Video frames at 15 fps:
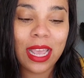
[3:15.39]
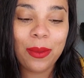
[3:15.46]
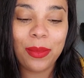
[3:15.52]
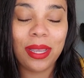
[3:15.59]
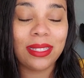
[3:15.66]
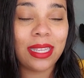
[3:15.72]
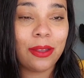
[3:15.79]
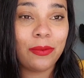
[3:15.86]

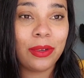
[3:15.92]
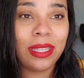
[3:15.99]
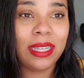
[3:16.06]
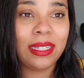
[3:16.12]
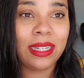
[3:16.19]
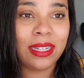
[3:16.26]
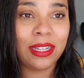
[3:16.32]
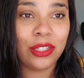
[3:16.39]
because I
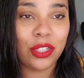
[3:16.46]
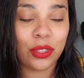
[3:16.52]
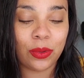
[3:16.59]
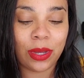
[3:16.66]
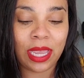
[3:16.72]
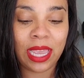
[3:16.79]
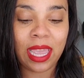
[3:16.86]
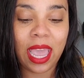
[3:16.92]
really did
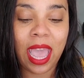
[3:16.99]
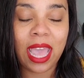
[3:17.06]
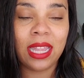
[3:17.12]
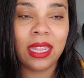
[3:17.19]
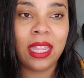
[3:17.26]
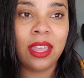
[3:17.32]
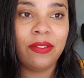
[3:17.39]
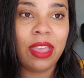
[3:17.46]
enjoy it. I
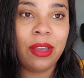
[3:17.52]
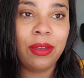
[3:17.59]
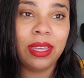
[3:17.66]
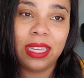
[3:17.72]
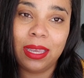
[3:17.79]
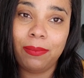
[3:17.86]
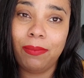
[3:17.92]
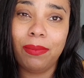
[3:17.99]
love how
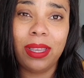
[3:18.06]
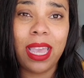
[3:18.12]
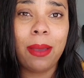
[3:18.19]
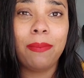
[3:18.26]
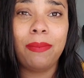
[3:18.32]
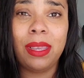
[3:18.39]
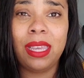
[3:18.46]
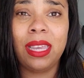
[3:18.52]
it
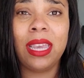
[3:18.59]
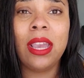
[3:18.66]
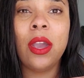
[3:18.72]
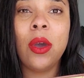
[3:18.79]
kept me